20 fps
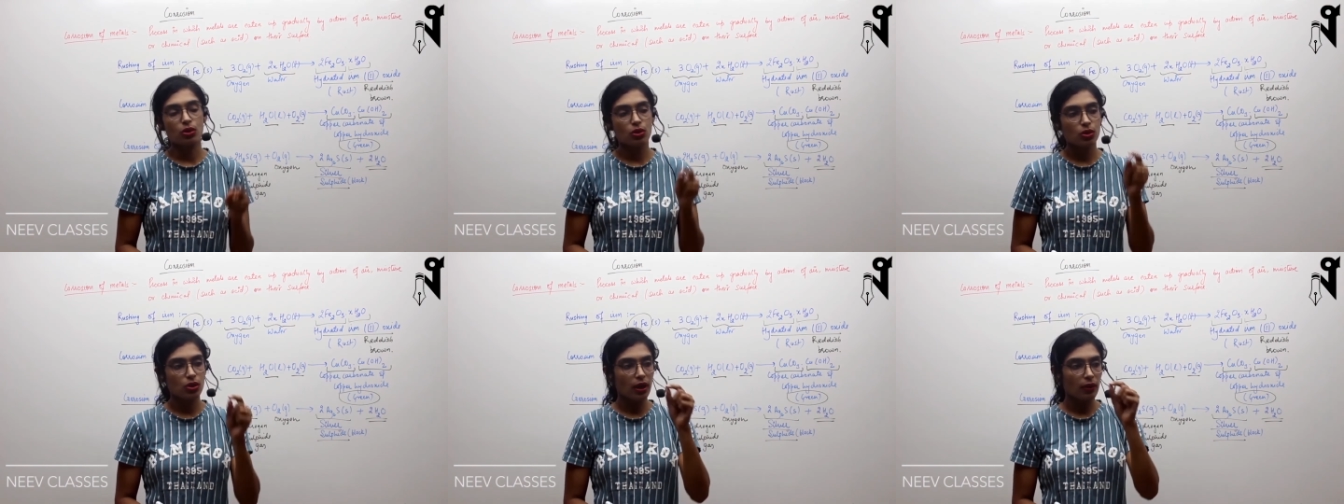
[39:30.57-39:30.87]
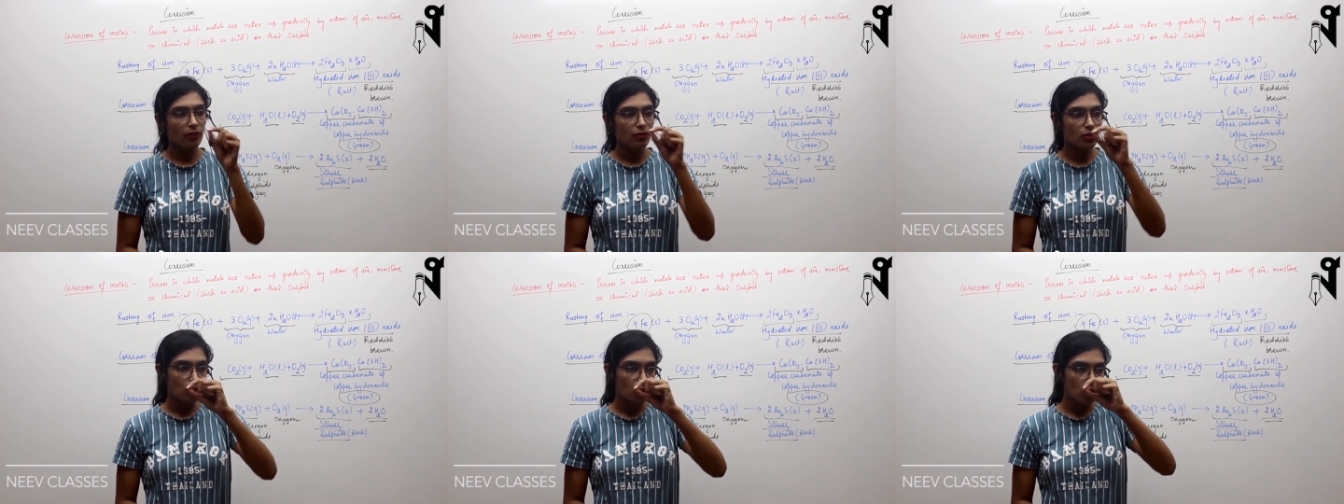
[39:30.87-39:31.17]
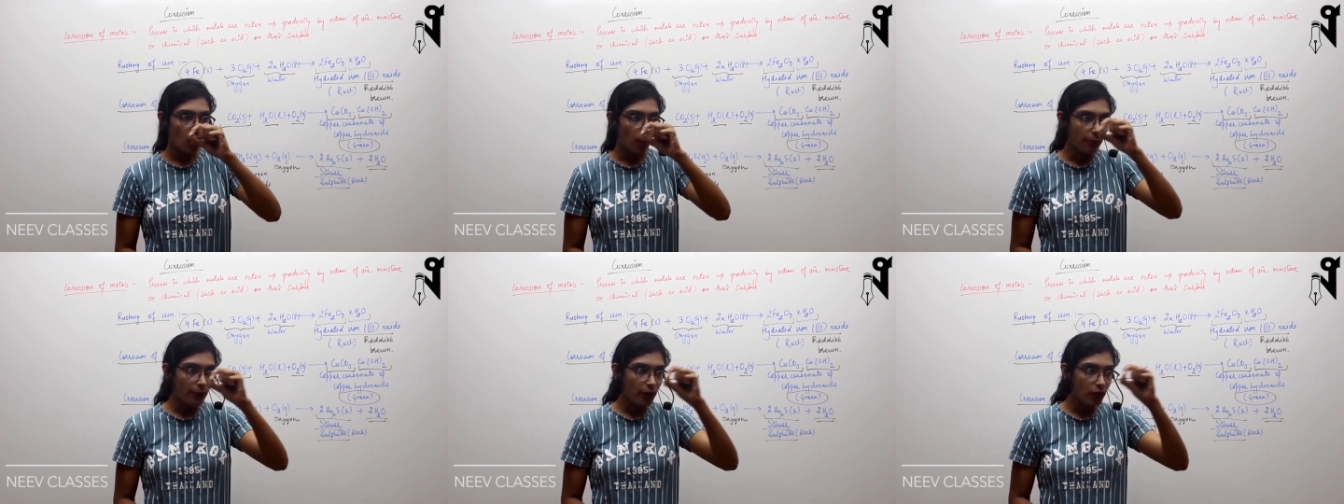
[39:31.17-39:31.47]
So
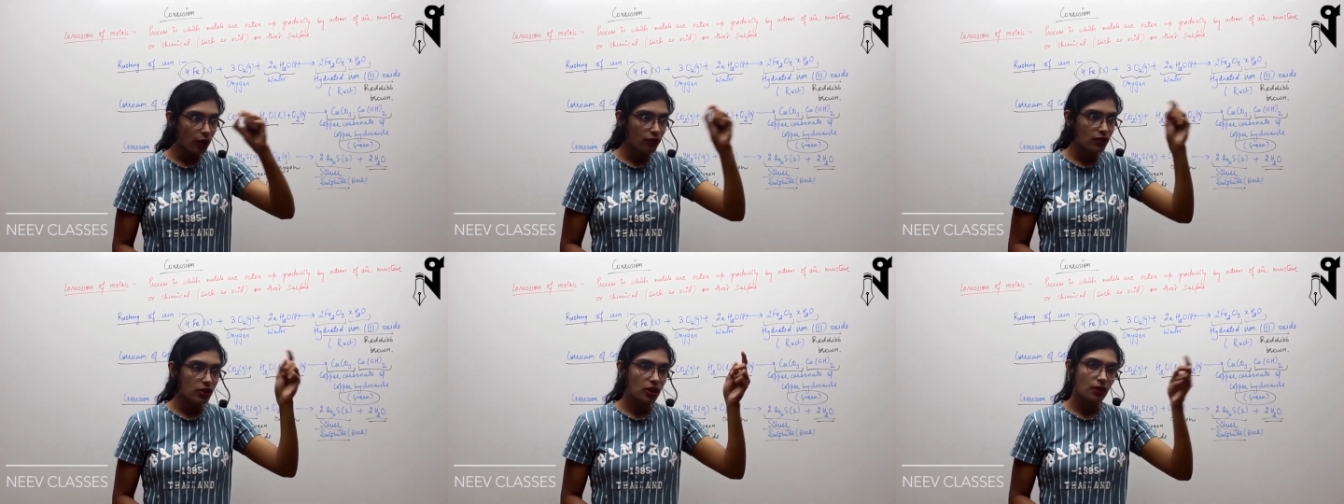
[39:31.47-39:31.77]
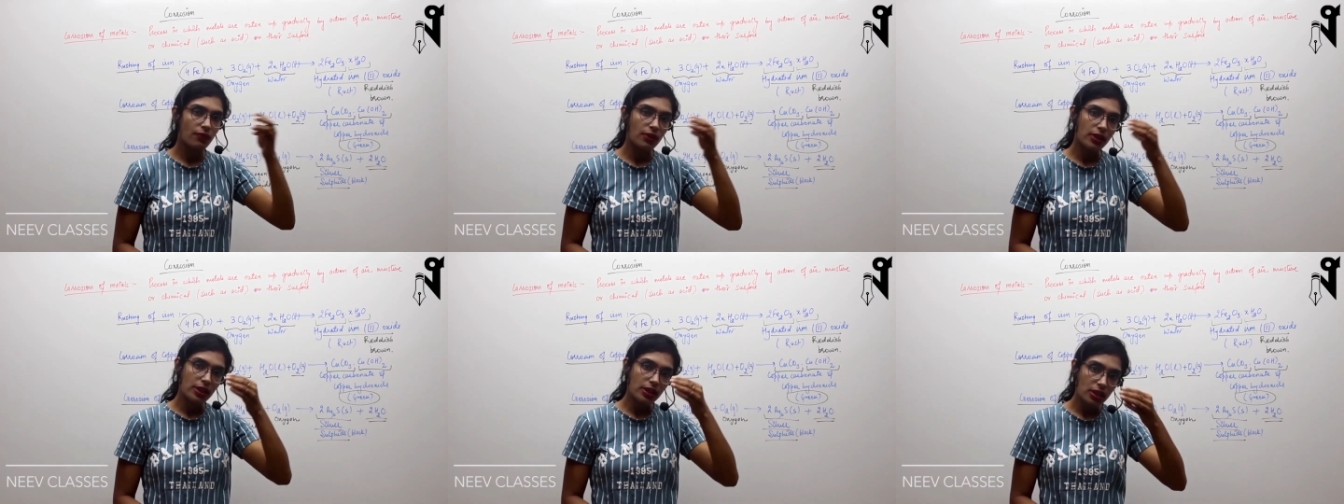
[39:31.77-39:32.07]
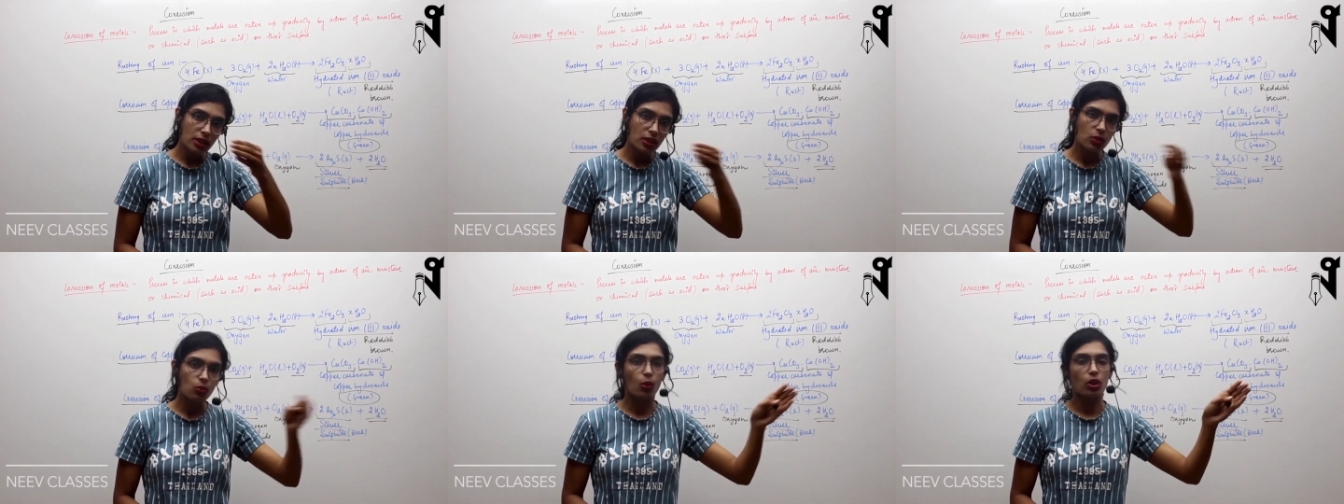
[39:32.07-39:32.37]
top layer of silver
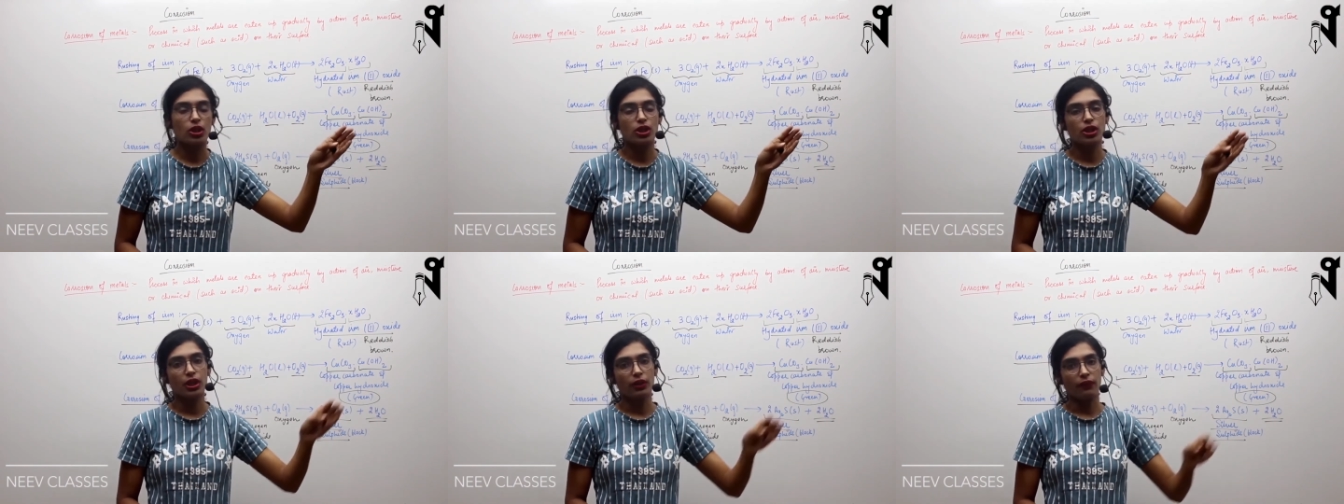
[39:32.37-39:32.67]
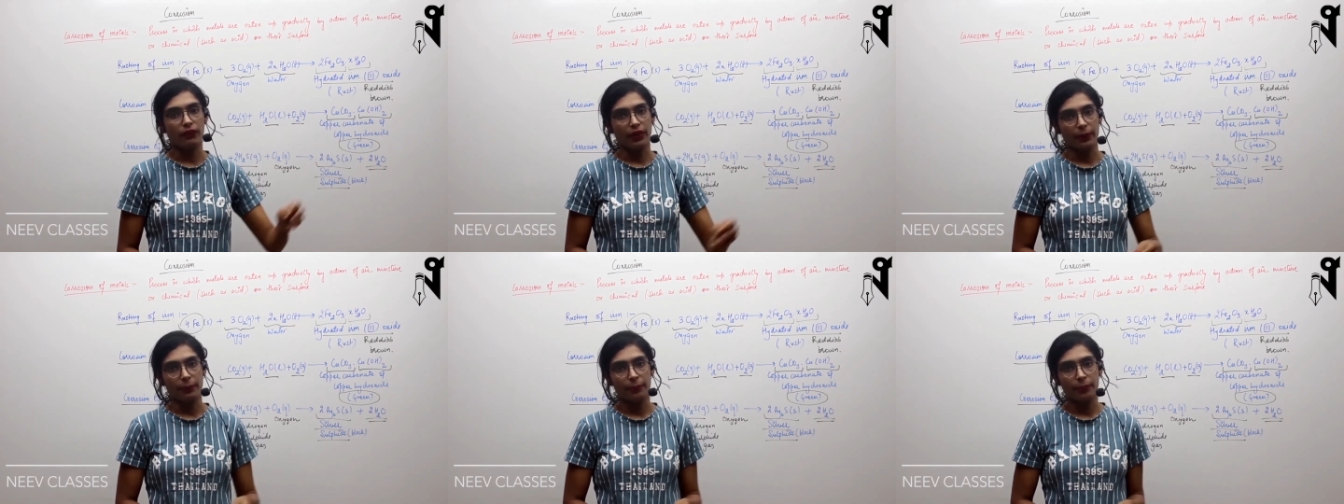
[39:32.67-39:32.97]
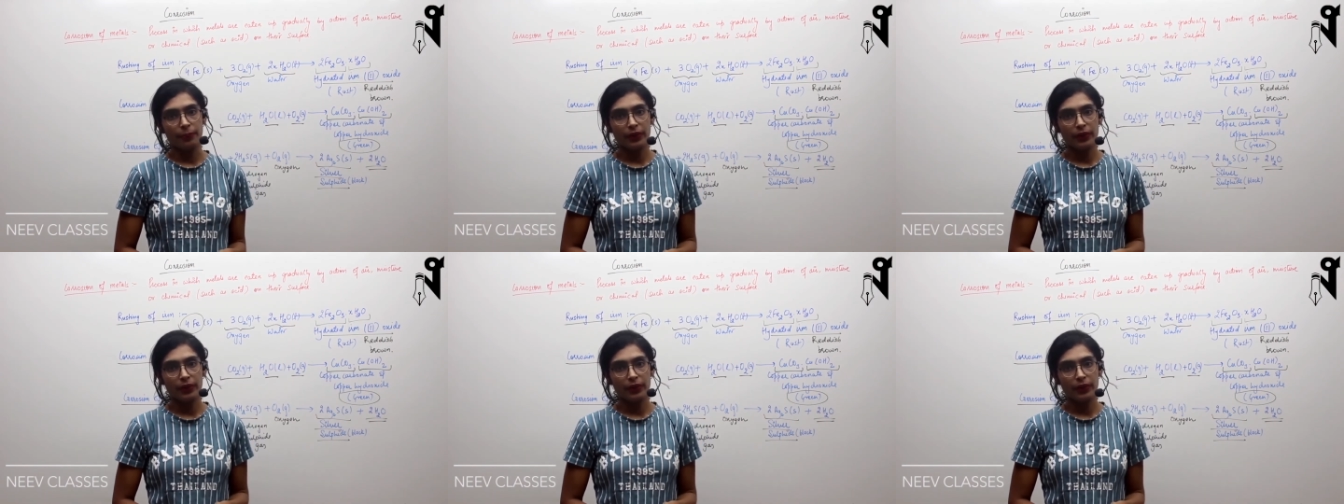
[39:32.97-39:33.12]
is just washing away.